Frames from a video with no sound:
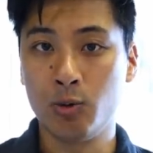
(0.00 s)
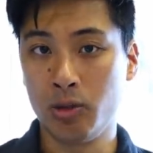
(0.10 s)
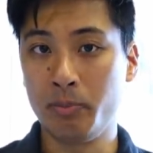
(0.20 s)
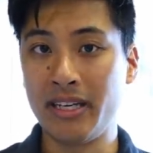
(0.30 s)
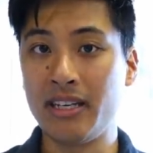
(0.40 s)

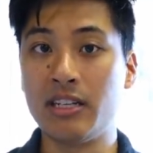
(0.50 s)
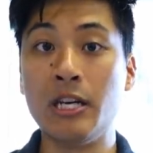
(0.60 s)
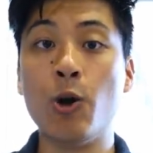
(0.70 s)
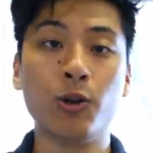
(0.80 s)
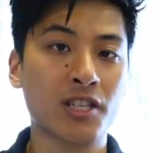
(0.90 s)
will be
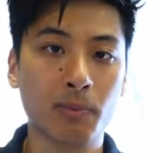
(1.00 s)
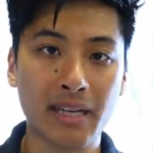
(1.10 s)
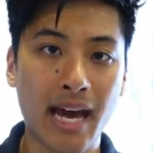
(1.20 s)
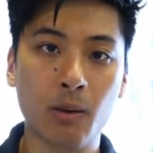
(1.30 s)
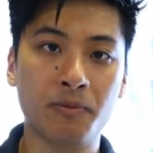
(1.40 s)

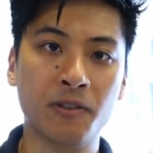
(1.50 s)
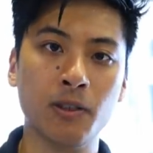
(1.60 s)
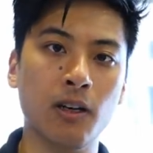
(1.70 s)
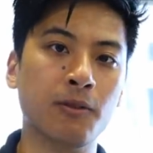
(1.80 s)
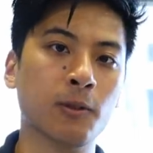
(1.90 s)
noticeably
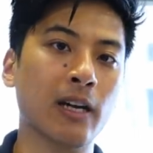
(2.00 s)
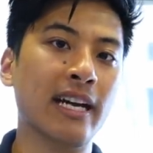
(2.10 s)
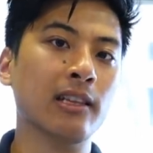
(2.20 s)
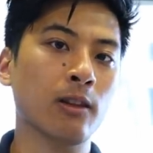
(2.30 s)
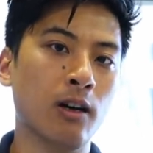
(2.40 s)
helpful over
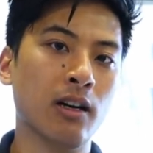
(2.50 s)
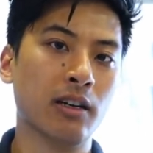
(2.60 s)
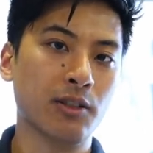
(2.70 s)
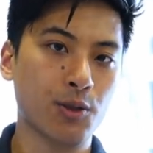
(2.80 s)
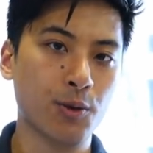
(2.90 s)
a
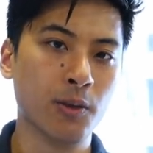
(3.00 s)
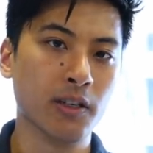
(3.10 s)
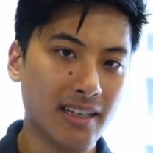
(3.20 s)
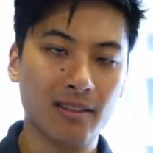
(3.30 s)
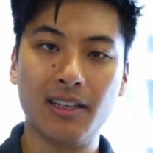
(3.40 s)
long
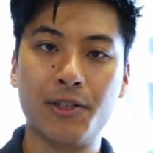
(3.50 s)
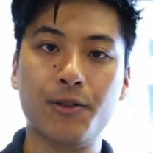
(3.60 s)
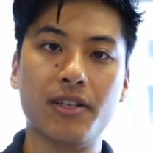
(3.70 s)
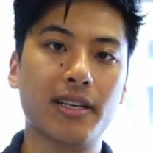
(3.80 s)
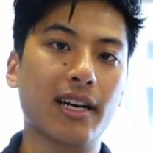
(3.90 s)
tour. It'll let you
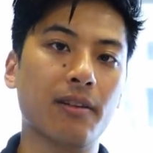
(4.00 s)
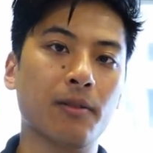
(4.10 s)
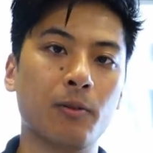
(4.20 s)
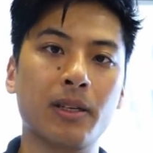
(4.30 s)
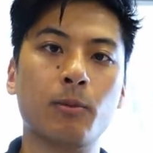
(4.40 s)
duck out of
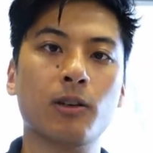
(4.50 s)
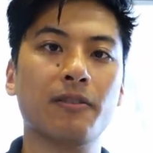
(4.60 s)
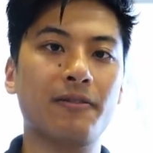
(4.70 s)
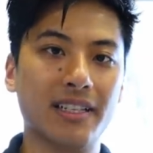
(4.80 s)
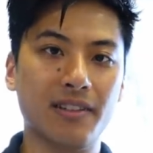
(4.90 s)
the wind more
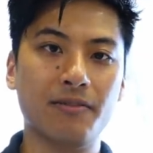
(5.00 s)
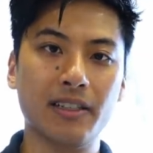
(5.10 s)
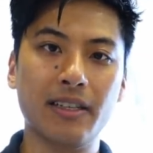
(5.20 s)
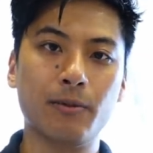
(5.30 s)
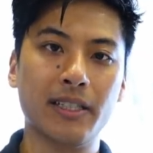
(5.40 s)

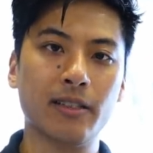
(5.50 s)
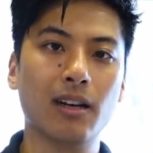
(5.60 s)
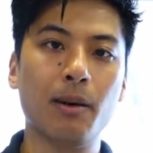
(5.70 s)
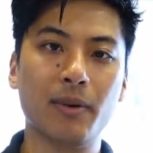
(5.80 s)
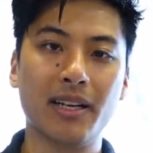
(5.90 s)
effectively when
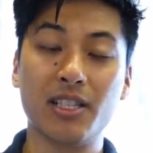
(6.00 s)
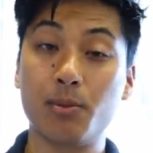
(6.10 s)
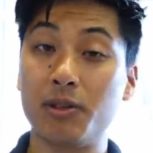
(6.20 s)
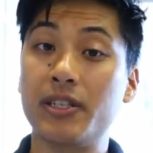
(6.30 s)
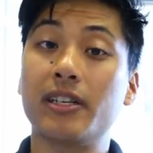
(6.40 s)
you're up
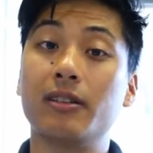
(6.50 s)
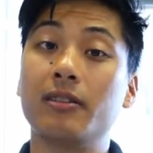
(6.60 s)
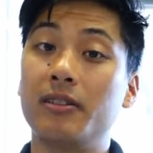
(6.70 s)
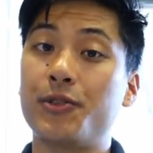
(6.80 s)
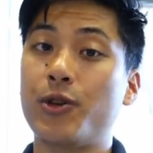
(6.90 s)
against
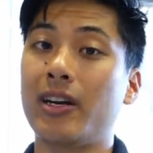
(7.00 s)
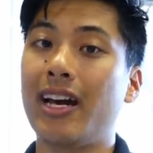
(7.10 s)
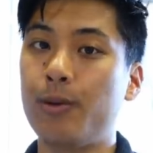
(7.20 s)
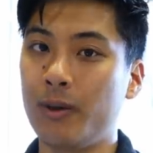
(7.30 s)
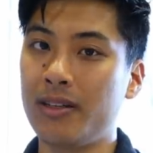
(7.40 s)
particularly strong
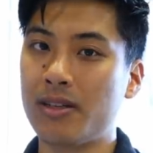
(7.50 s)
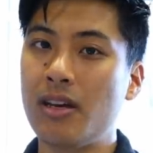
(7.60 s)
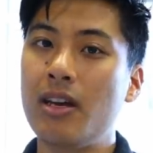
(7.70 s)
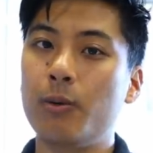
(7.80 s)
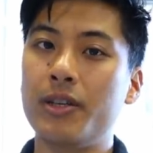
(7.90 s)
headwinds,
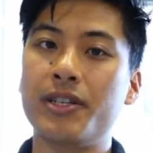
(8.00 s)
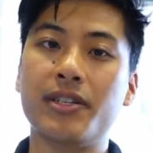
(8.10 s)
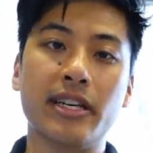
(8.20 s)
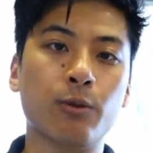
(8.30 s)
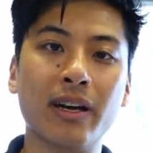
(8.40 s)
which
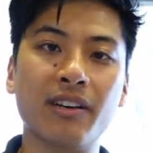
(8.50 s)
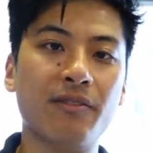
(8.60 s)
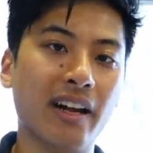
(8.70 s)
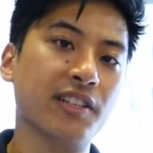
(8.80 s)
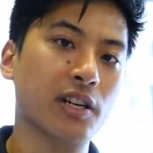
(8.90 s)
is a great
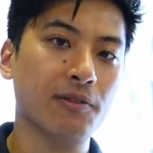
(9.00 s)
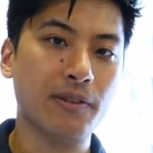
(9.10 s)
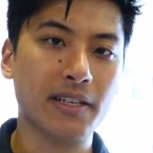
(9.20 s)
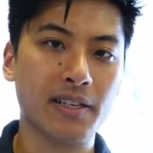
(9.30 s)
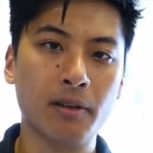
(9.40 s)
advantage on a
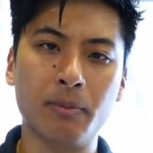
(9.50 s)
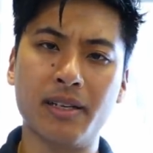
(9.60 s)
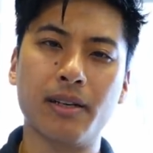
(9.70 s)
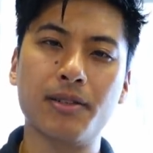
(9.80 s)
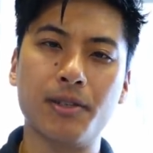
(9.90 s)
fixed gear
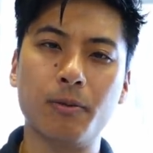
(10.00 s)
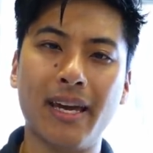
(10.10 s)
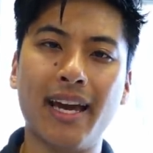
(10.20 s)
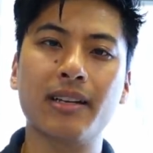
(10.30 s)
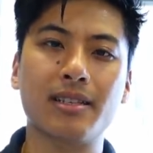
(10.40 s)
because you
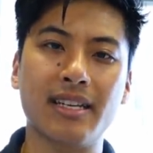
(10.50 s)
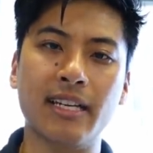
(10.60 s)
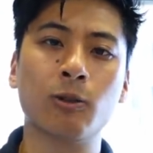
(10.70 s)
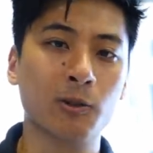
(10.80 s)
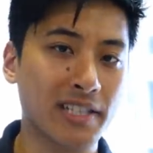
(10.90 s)
can't
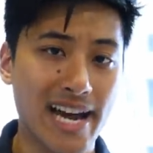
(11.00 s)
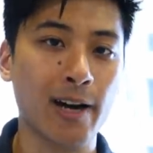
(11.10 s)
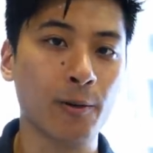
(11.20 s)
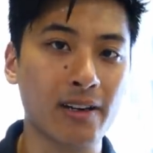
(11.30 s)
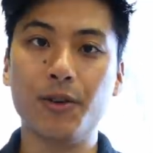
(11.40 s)
gear
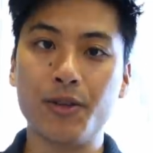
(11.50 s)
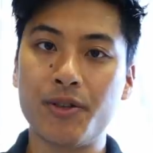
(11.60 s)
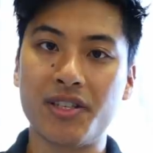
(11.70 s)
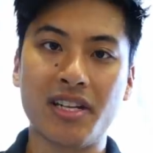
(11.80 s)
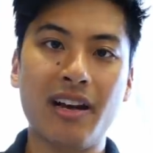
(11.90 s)
down. Also,
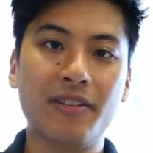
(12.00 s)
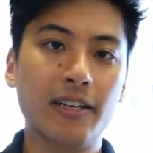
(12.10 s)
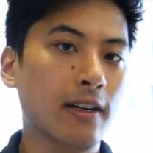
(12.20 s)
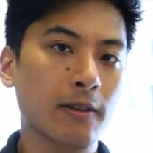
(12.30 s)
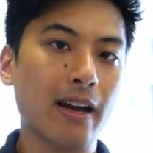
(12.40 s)
just having
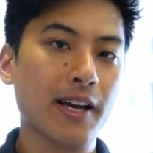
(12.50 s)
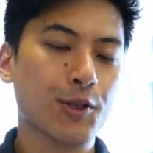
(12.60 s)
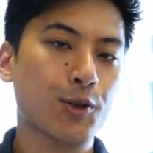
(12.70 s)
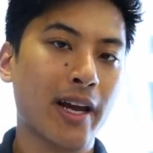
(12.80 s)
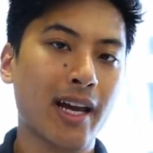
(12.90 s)
another
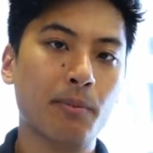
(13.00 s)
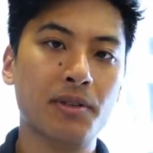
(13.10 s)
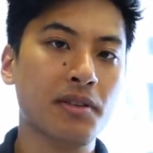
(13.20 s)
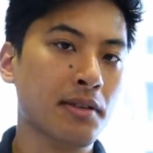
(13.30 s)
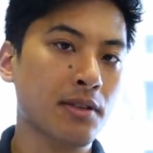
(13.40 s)
extra hand
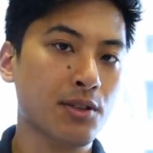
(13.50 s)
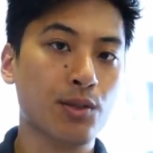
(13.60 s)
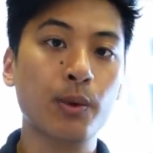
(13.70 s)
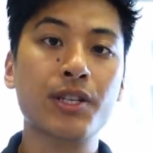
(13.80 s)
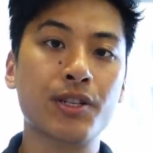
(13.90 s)
position to
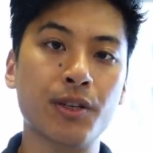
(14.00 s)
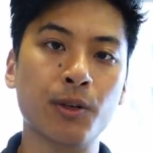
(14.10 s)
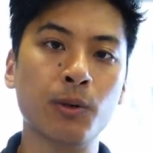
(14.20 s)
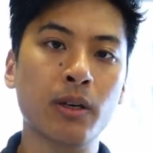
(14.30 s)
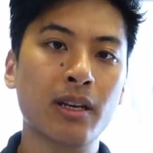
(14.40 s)
switch
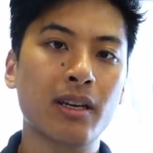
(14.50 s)
to